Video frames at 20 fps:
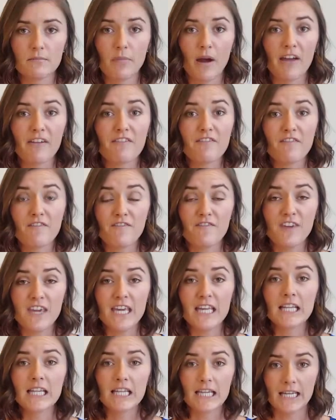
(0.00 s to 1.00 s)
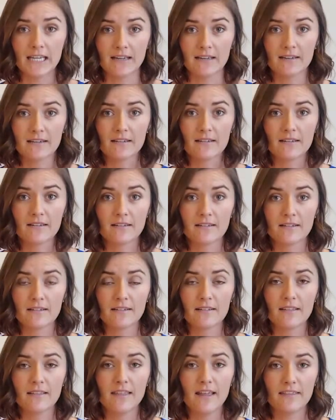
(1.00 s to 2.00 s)
by feeling
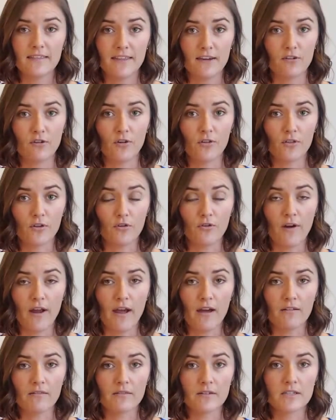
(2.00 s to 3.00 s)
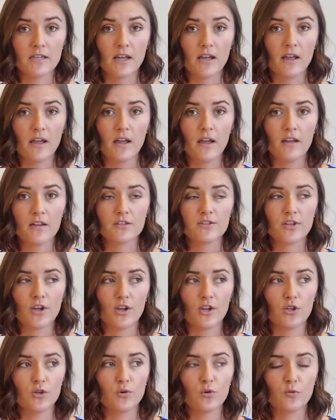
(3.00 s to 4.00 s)
that they're on the ground. So
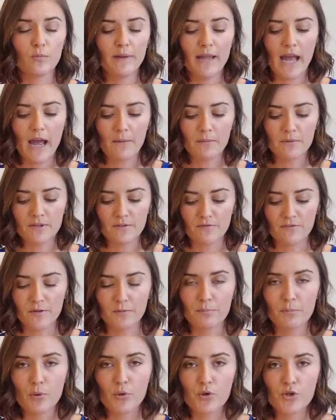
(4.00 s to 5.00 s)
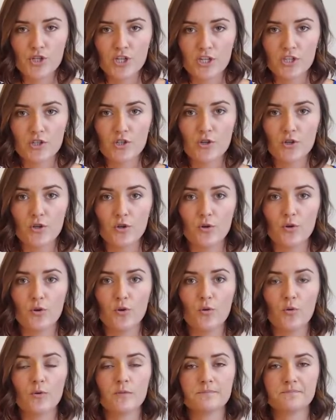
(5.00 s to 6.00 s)
you will be able to, if you push
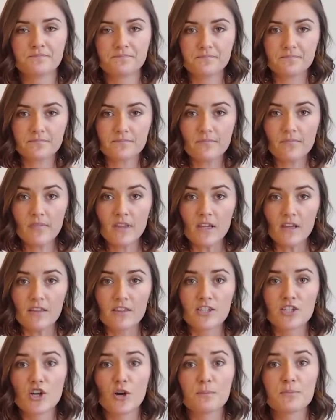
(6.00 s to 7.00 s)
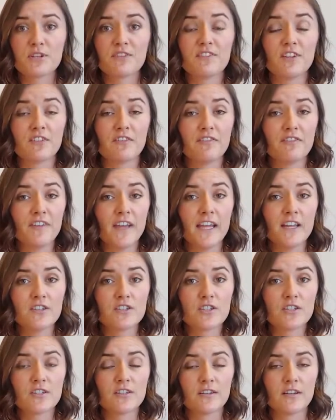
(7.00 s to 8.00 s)
into the tops of your
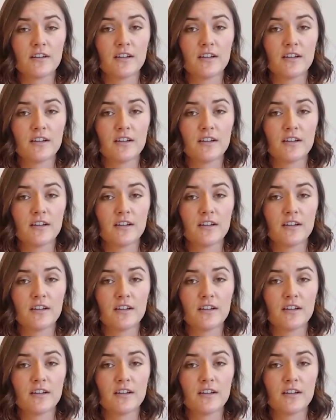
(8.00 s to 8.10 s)
feet